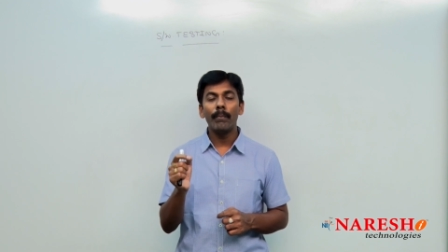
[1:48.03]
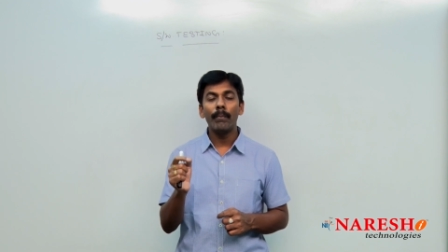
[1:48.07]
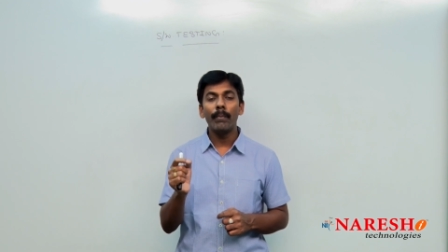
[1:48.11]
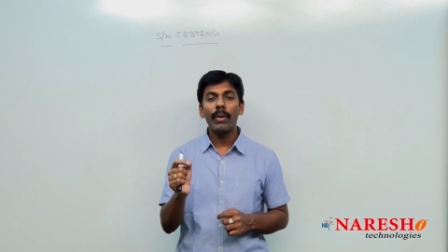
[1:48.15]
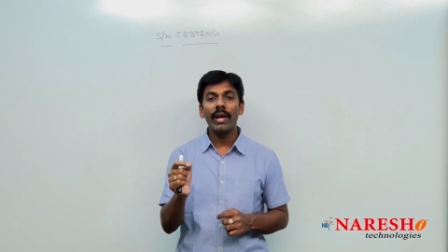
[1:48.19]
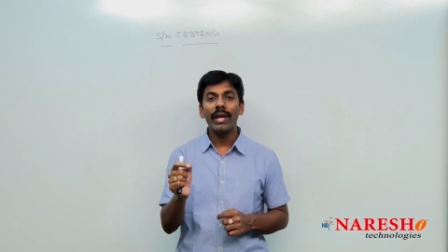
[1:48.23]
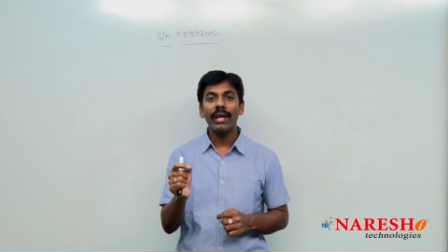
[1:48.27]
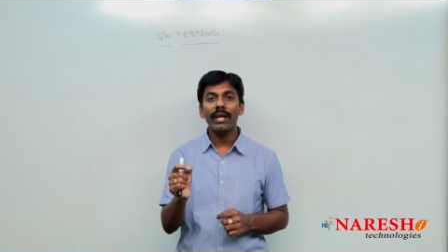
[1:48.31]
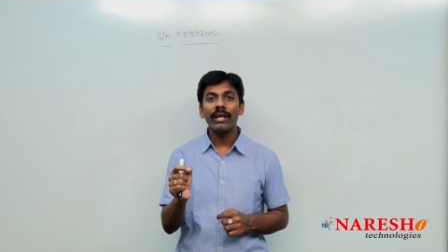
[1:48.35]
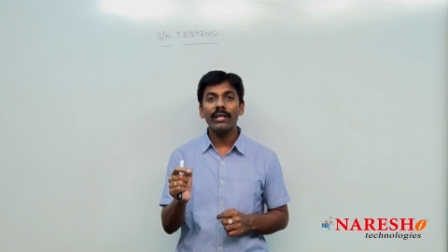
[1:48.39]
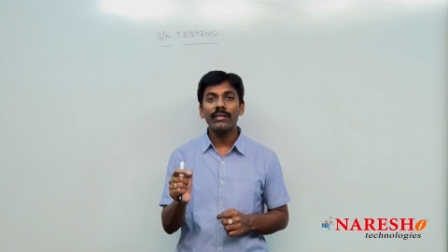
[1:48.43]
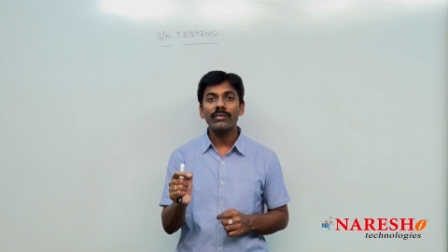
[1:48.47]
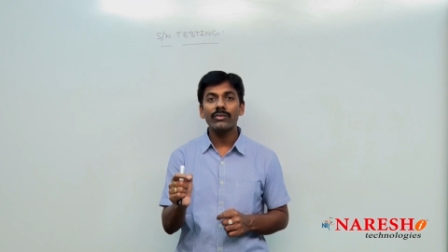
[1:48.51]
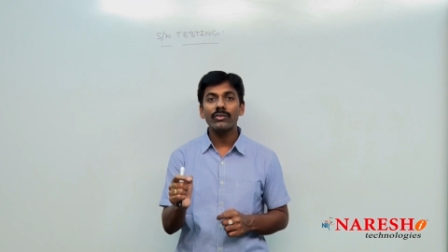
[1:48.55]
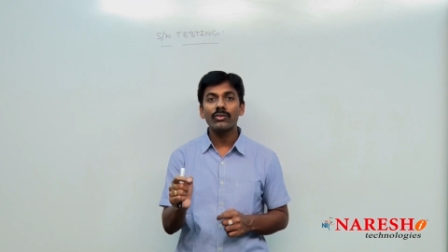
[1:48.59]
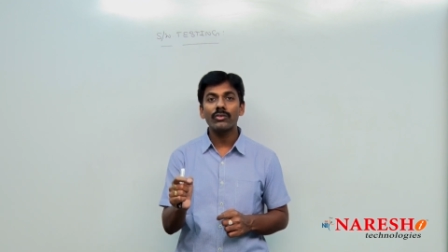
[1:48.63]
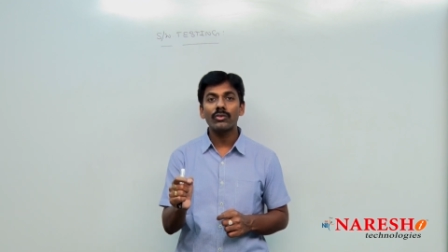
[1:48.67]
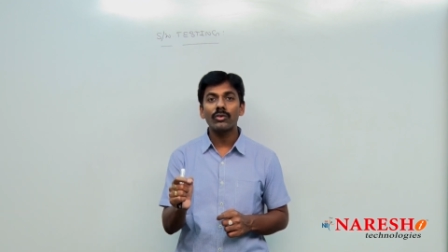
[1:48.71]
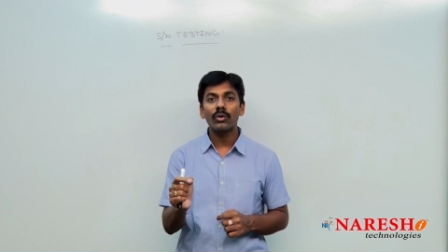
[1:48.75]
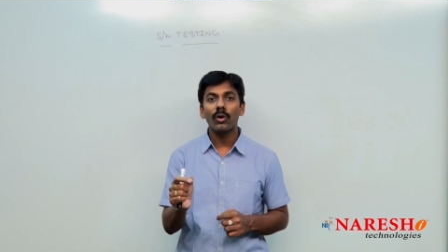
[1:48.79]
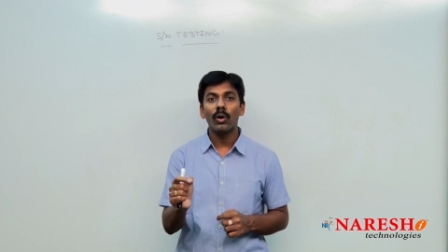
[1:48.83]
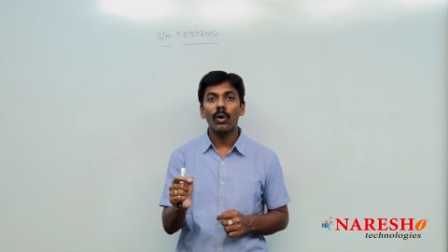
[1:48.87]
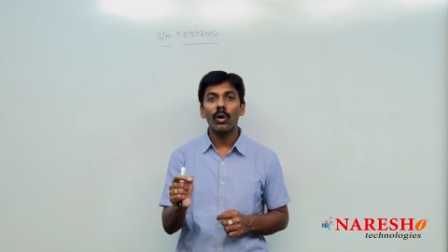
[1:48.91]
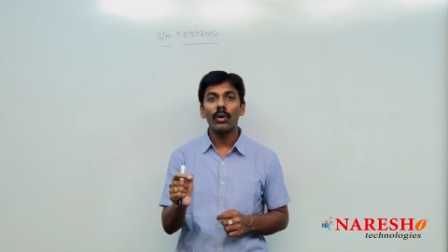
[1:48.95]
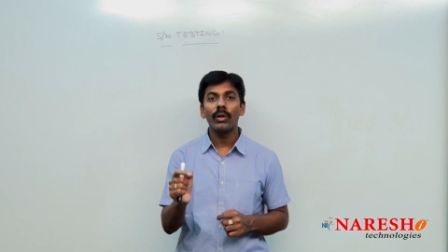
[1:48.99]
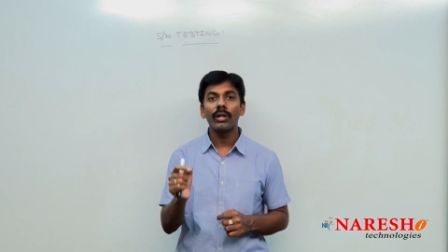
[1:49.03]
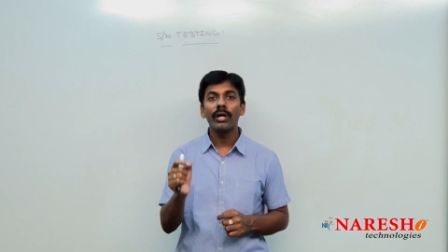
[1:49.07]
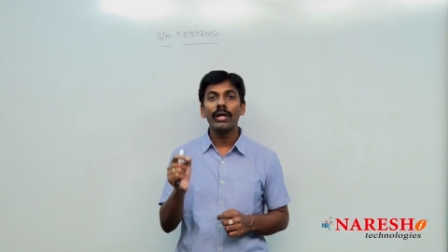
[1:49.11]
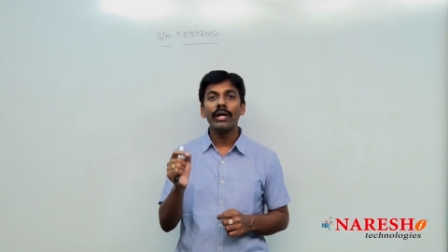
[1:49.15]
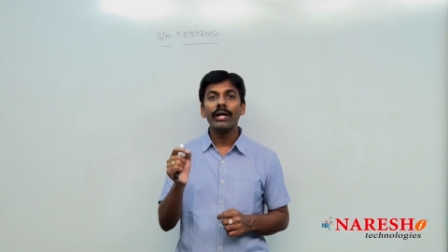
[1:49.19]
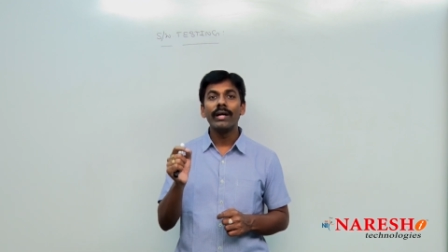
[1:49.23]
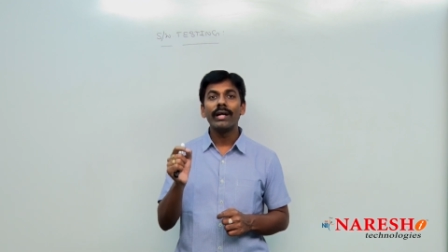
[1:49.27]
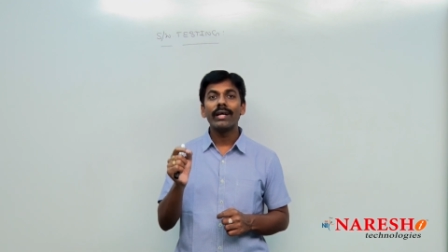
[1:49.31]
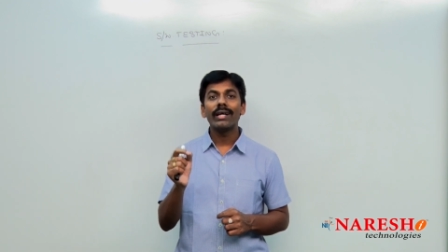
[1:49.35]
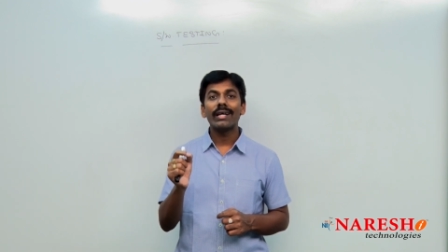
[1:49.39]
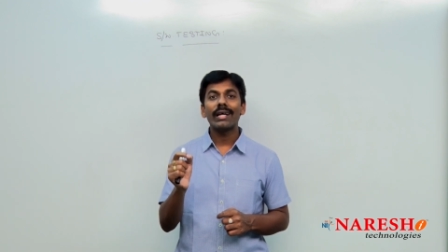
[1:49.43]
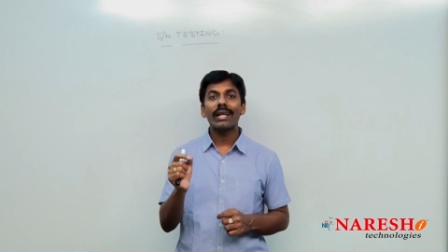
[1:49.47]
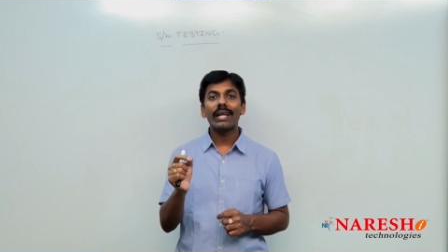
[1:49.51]
based on
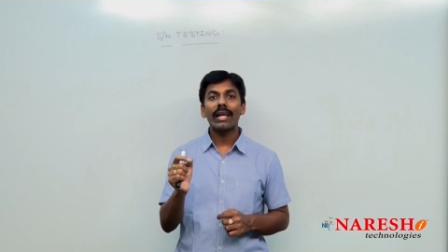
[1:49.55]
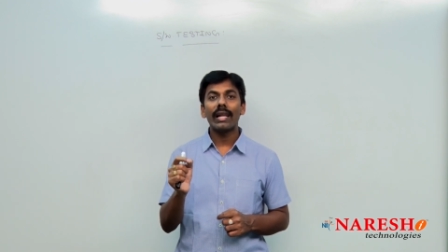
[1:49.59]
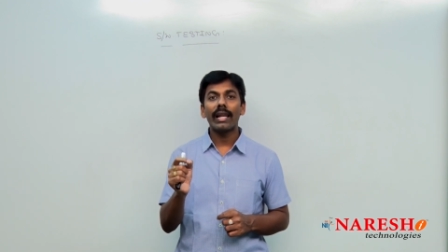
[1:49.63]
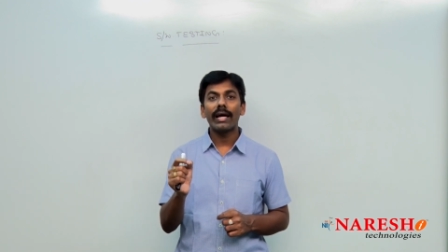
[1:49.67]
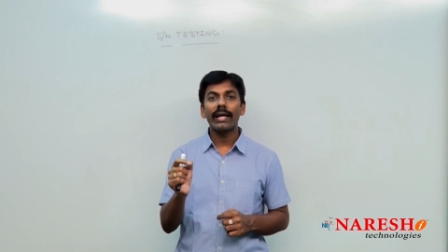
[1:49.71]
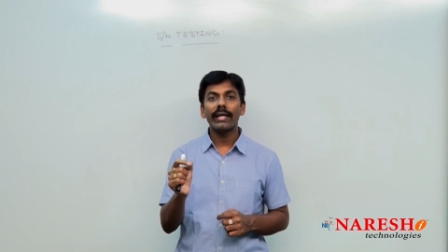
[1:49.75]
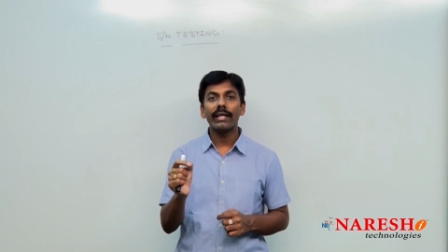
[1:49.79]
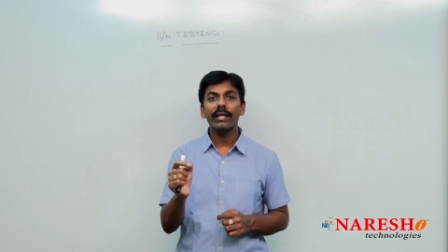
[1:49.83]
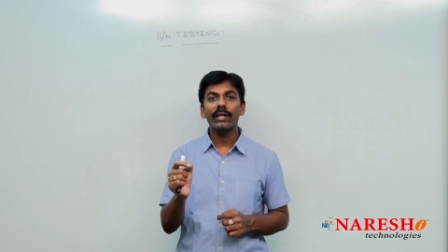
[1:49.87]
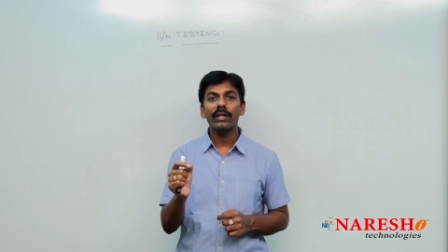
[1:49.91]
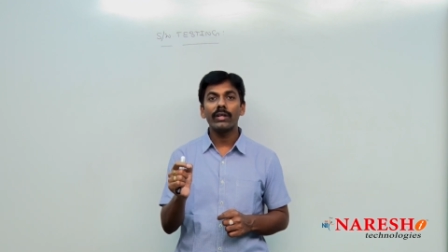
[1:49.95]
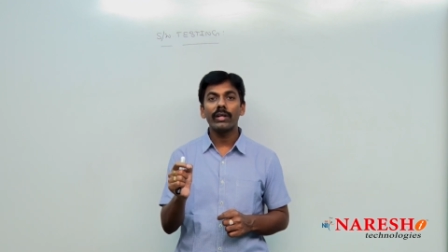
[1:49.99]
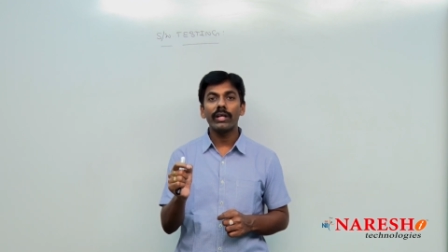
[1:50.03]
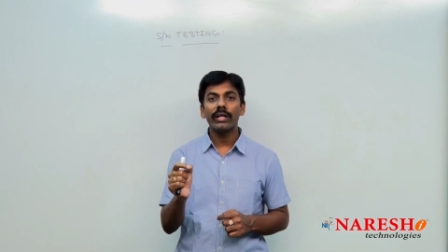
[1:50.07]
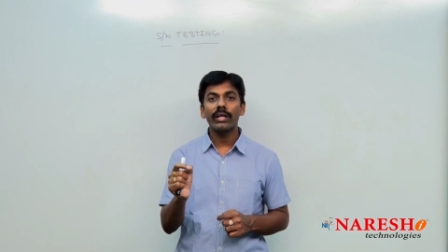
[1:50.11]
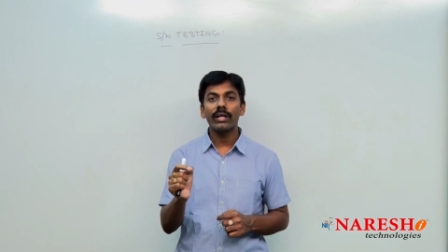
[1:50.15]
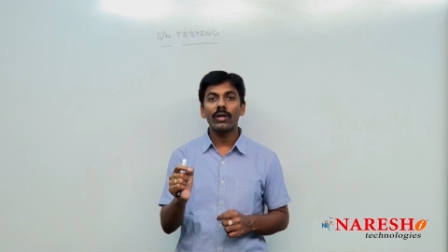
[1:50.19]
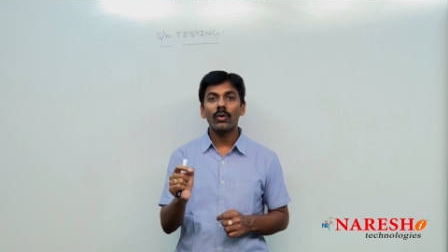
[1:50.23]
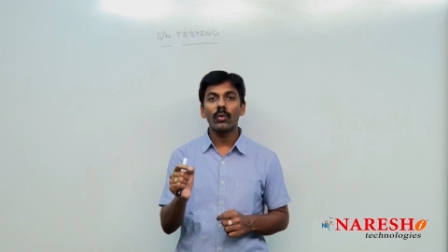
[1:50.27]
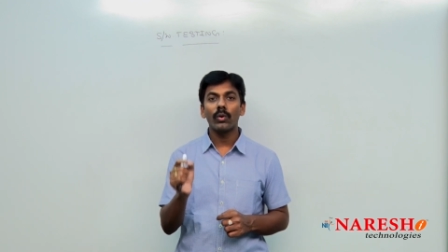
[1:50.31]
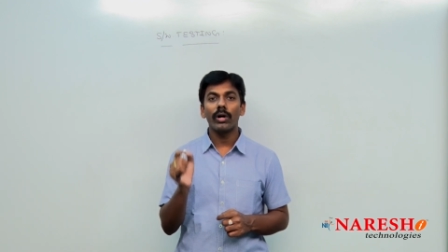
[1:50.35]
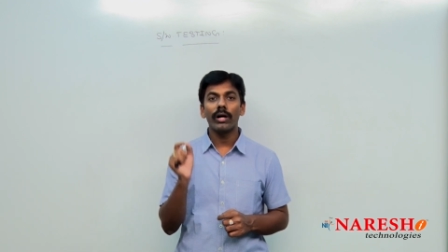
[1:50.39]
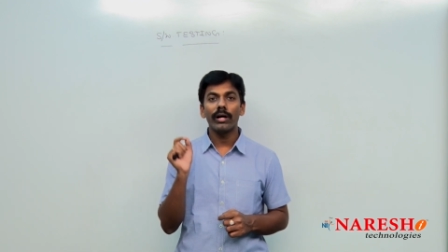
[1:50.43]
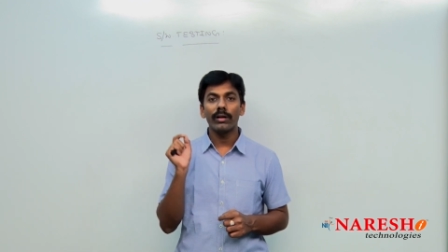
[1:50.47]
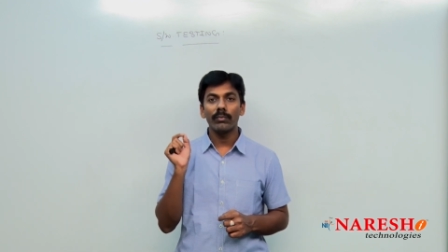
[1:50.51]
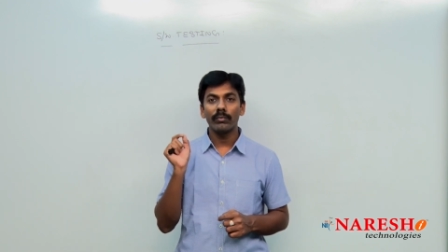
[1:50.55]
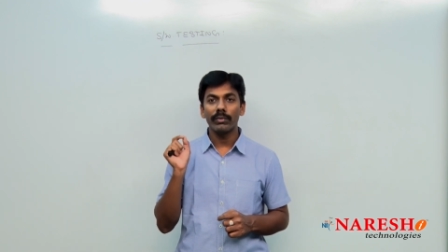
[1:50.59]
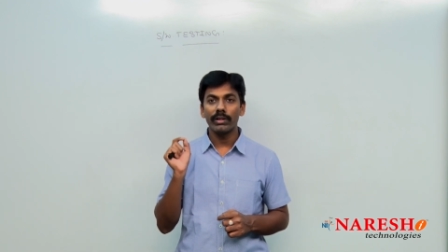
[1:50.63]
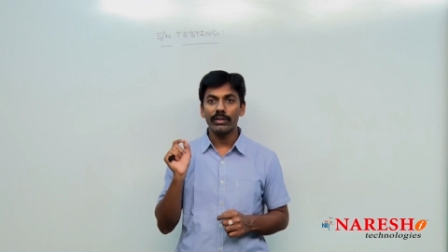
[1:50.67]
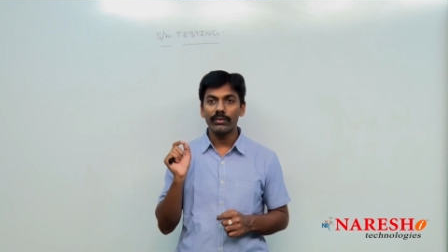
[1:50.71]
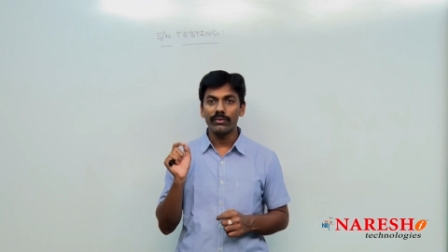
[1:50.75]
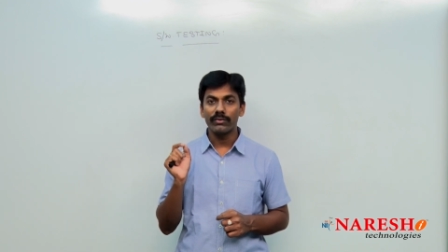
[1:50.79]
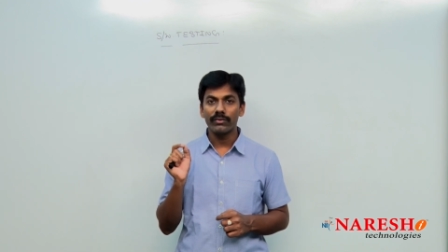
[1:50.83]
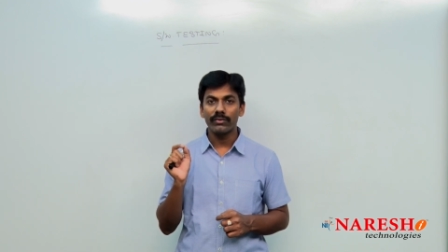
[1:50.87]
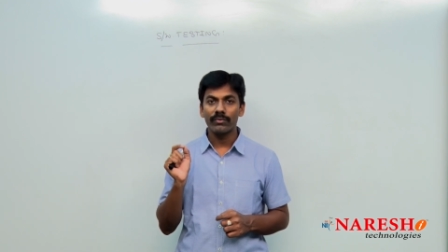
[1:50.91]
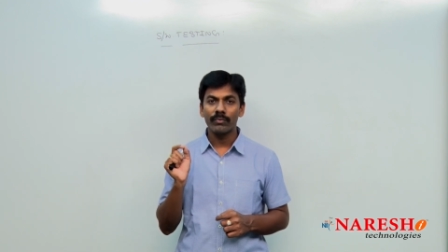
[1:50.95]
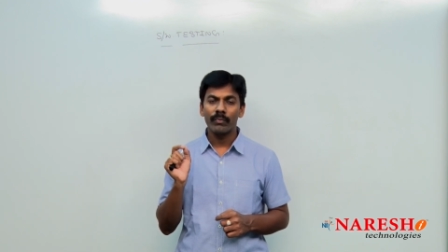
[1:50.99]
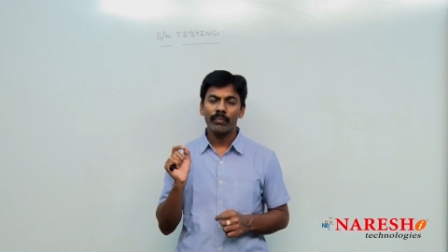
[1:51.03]
client
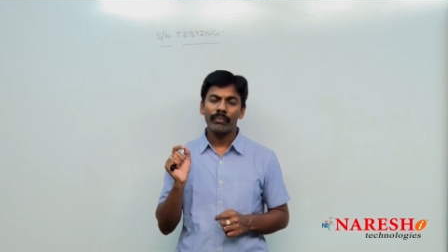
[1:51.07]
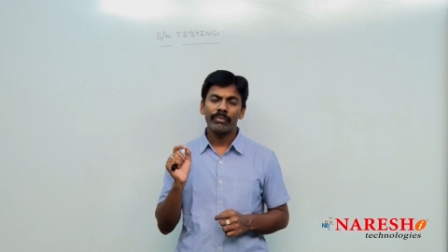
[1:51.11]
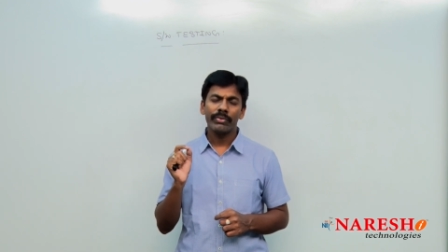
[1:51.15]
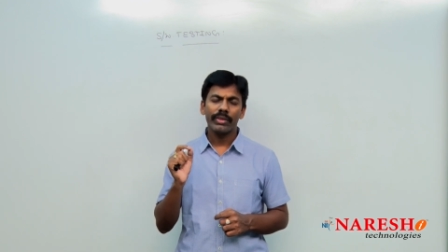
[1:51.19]
requirements.